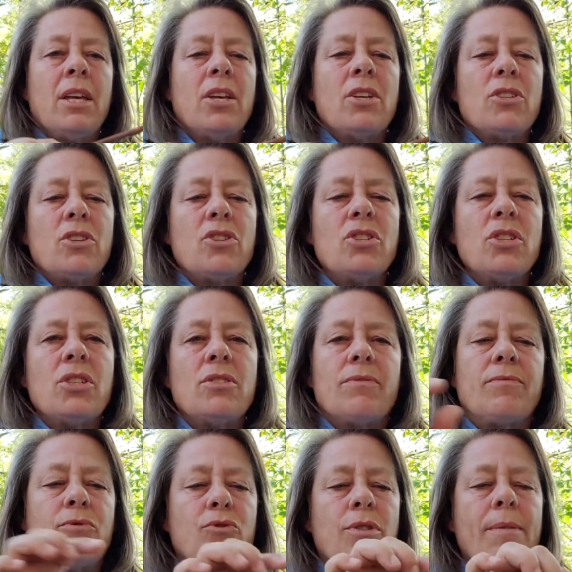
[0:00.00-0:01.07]
So just
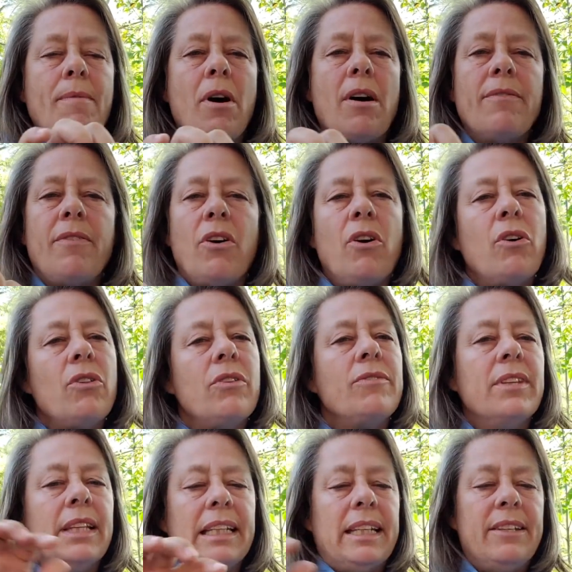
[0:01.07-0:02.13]
trim off all of
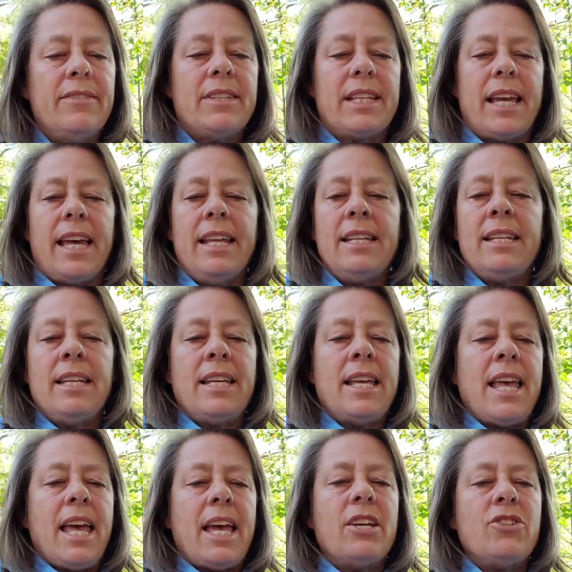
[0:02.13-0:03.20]
the leaves again
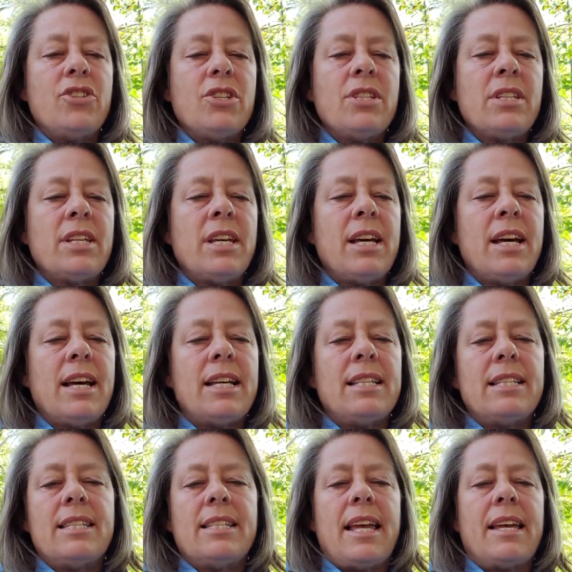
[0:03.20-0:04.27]
and just cut
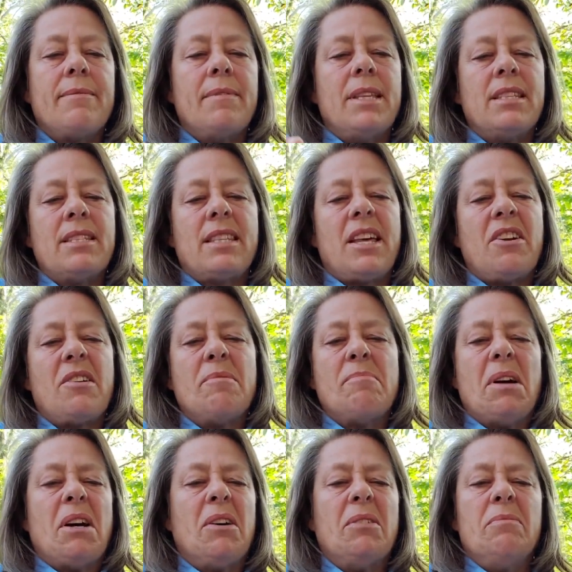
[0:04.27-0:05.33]
segments that are
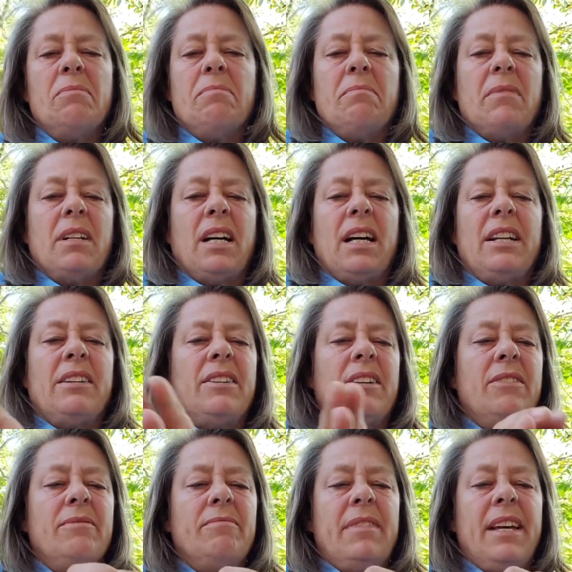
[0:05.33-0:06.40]
about, I don't know,
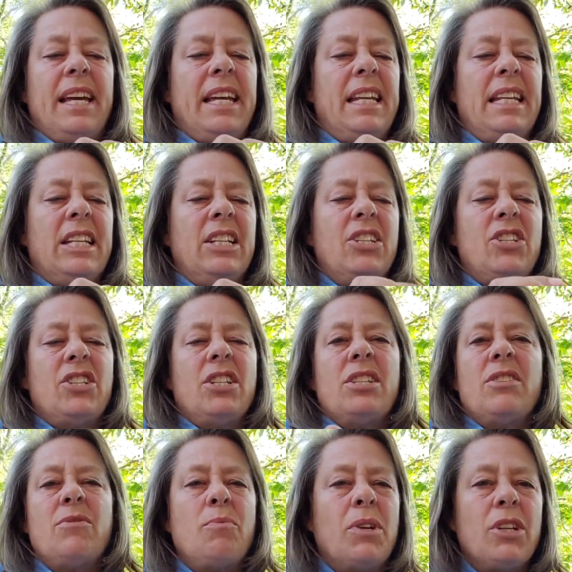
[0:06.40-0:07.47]
8
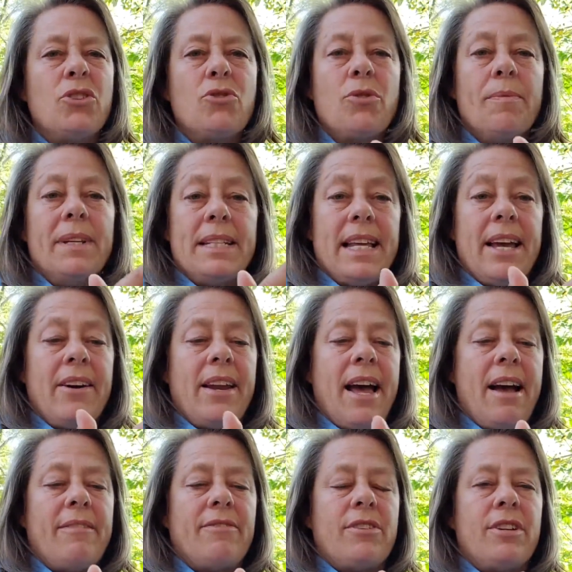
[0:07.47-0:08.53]
inches. We can trim it down
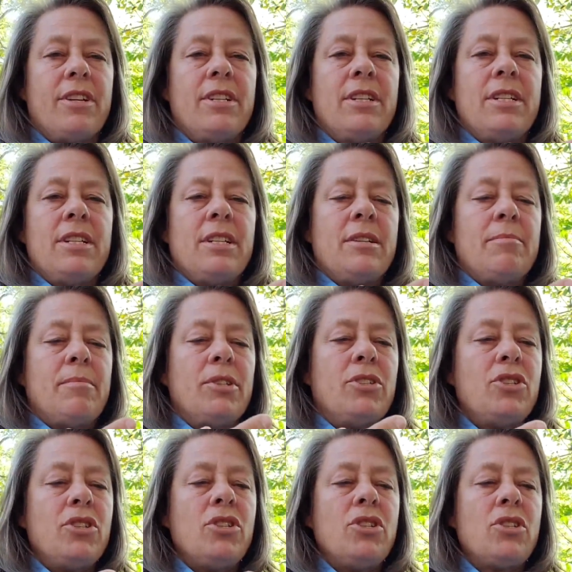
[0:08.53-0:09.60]
after, but
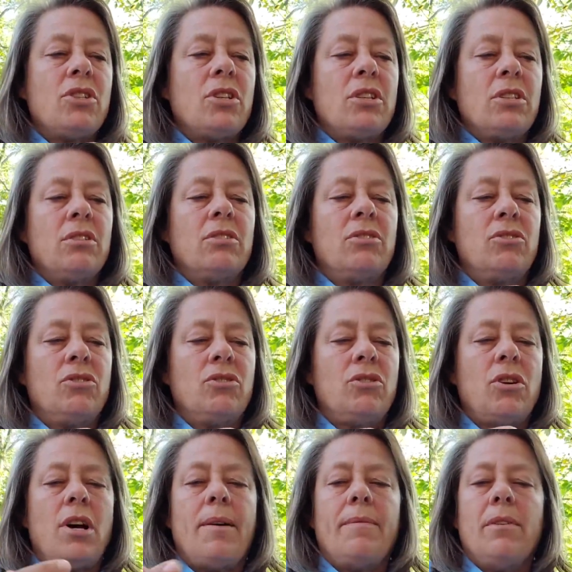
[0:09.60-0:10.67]
just
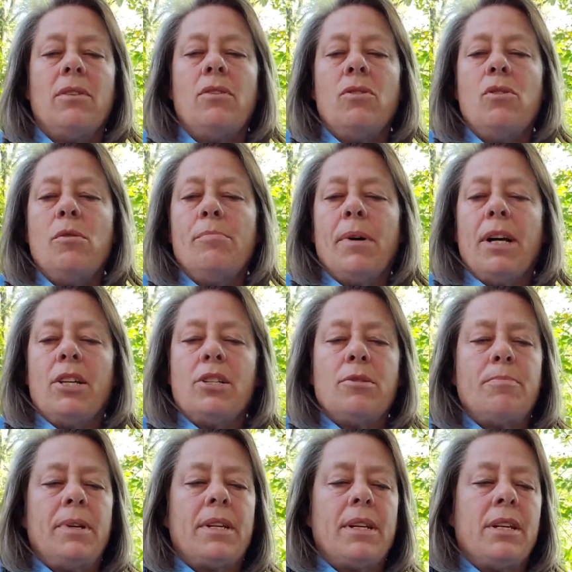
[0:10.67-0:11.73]
chop a whole bunch
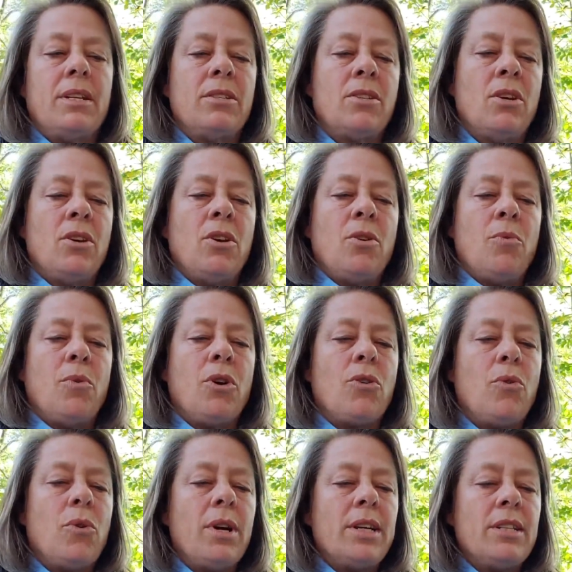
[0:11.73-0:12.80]
because we're
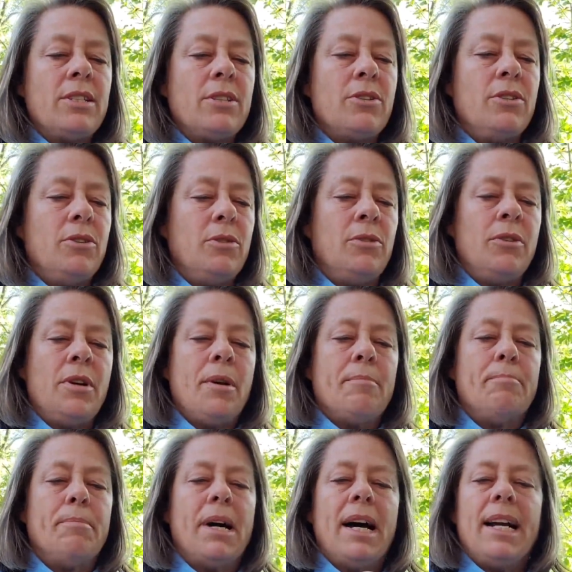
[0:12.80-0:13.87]
going to
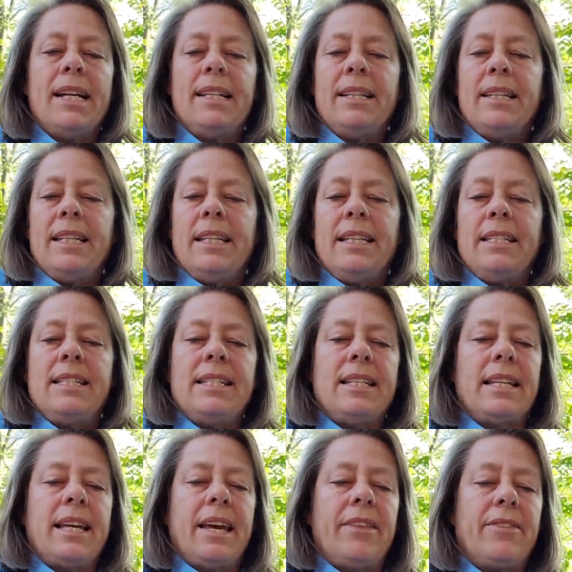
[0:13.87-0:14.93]
bind these
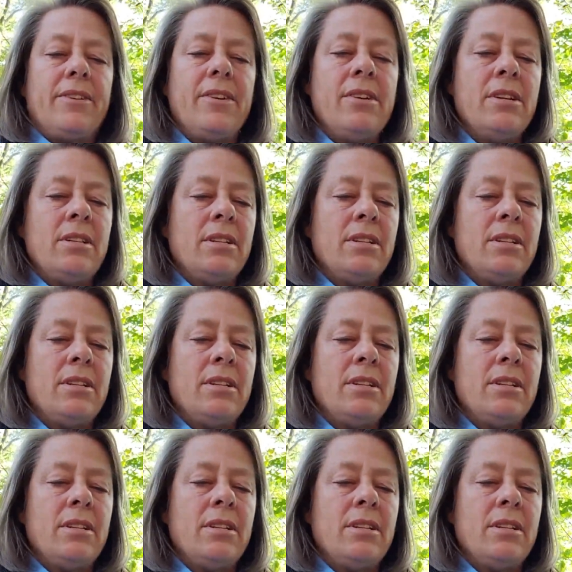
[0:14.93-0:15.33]
together